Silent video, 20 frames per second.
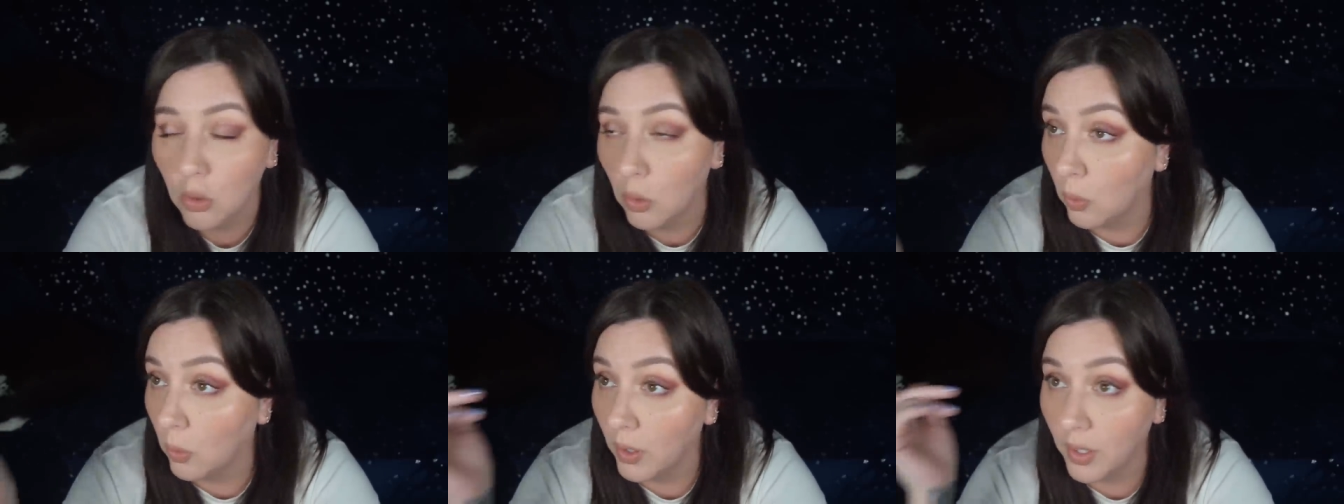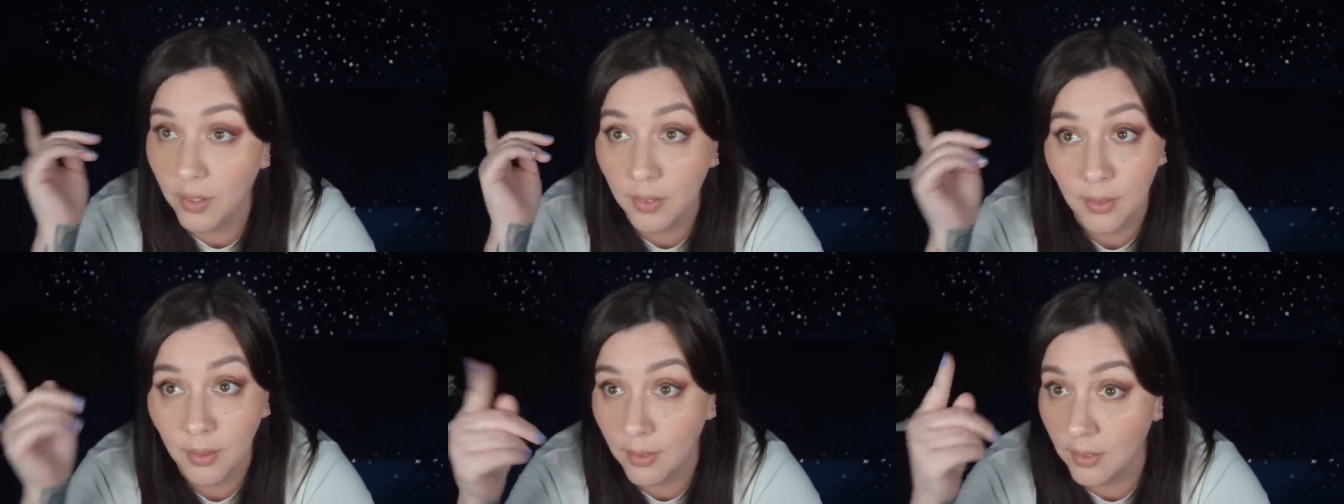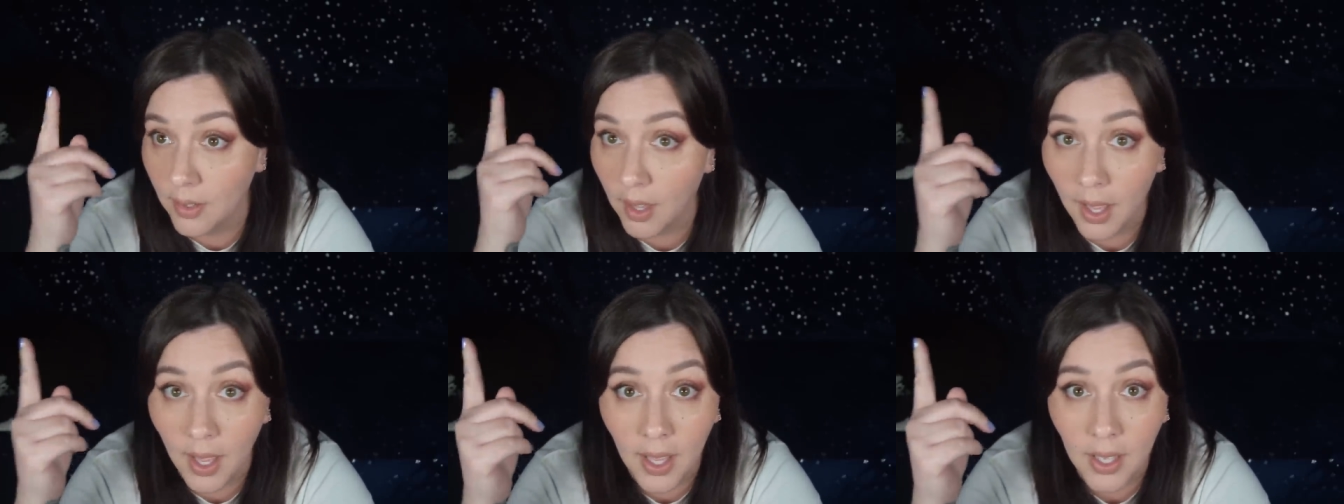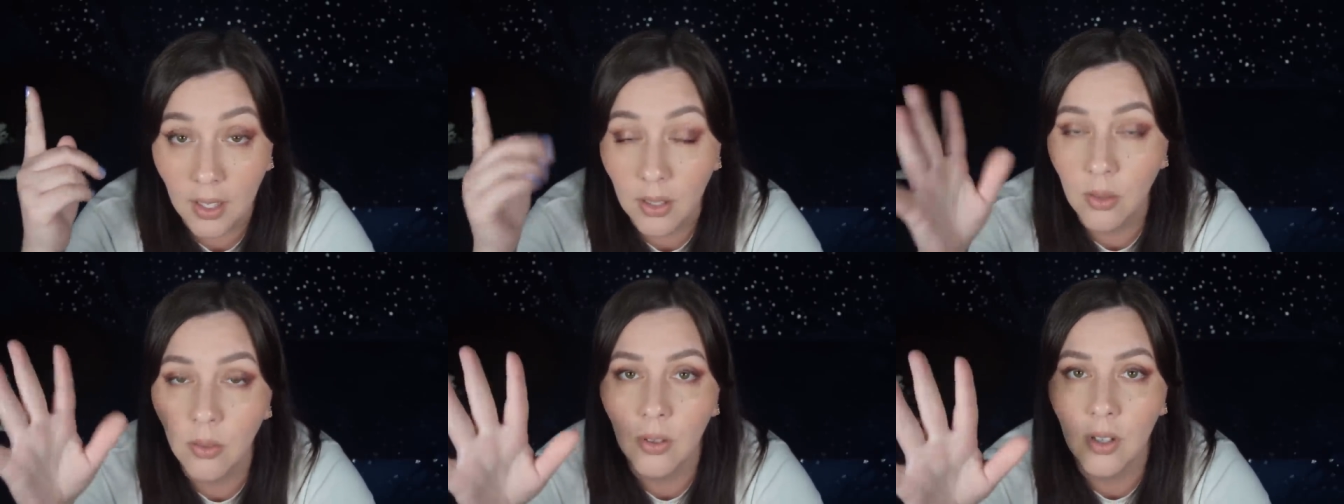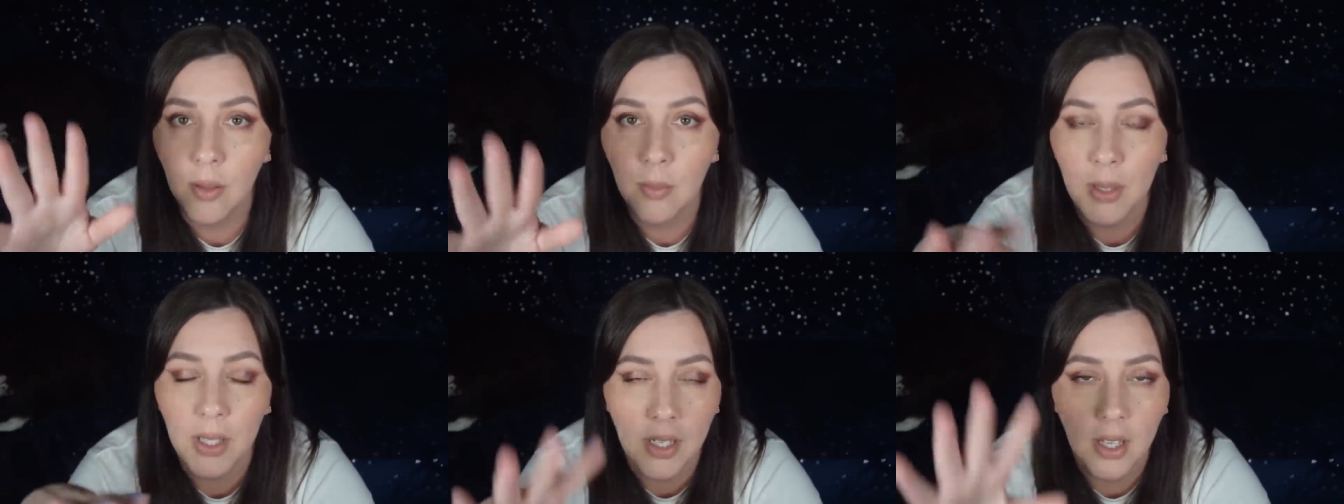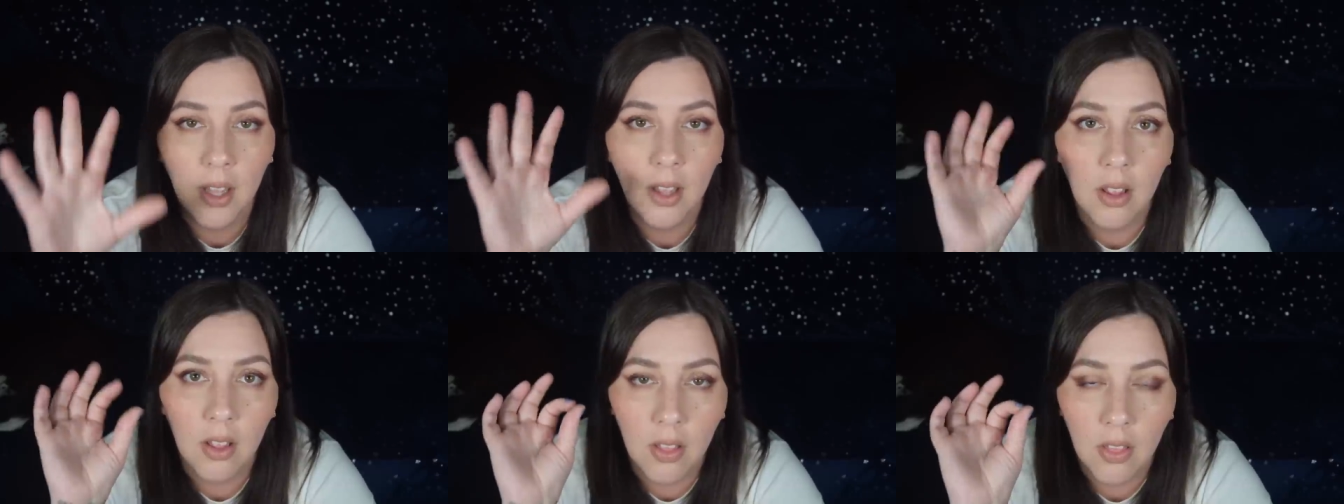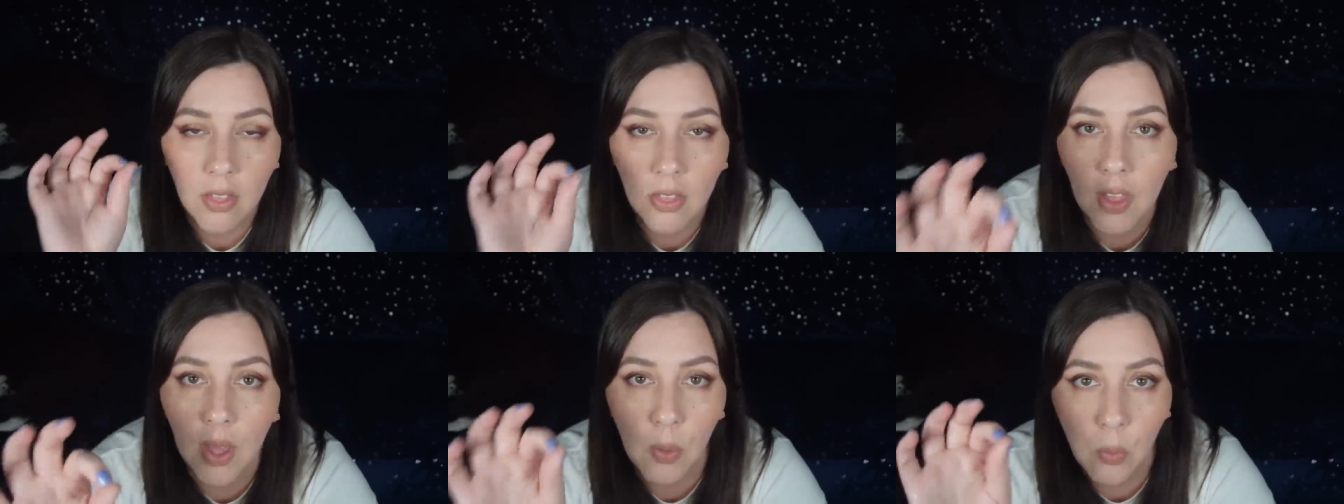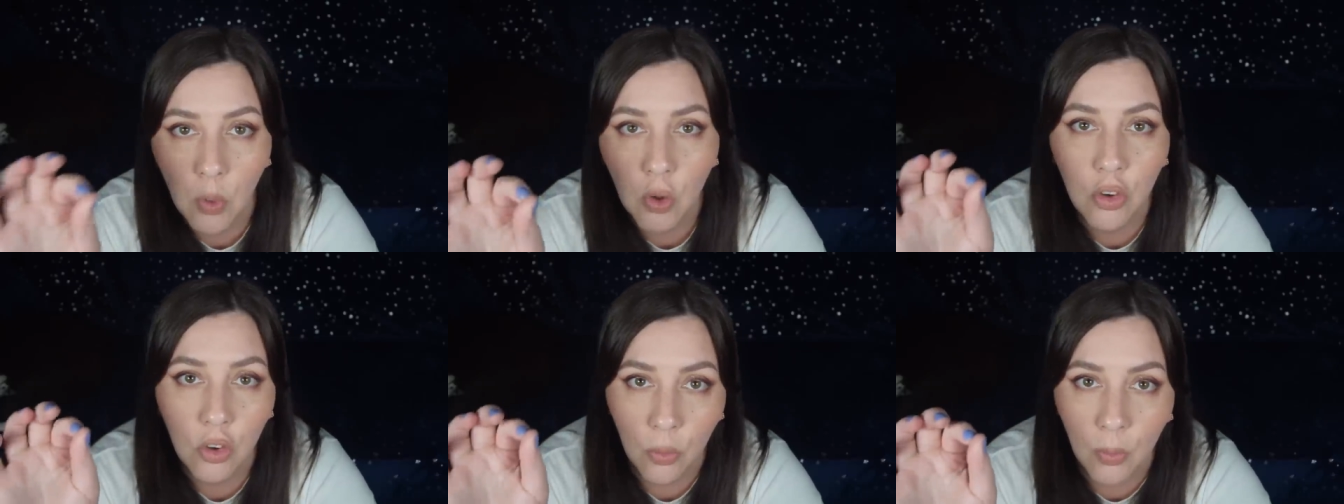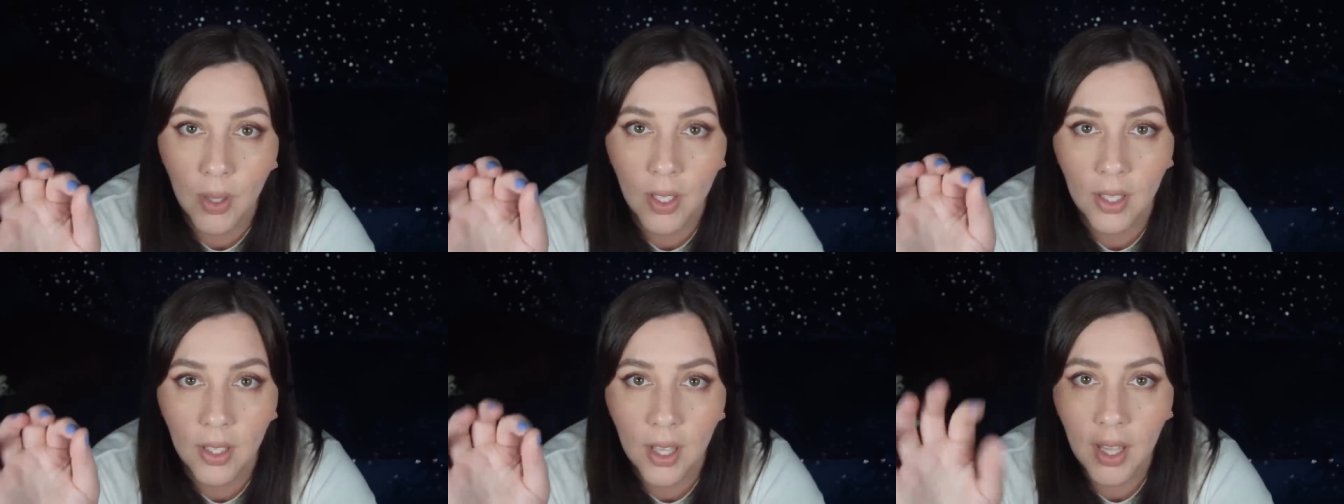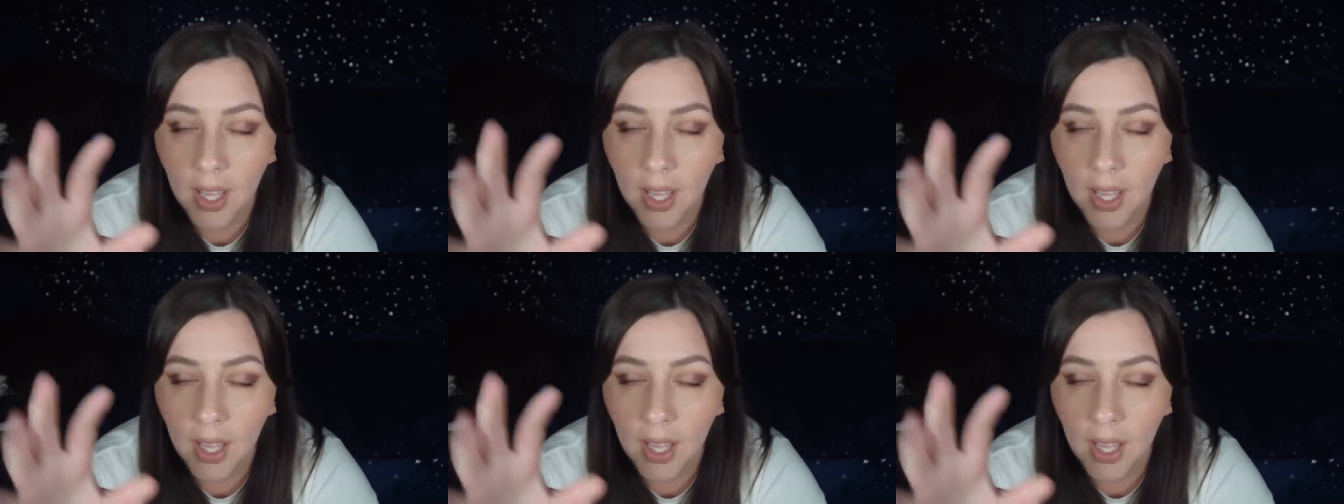or in the sky, you know what I mean? They were doing.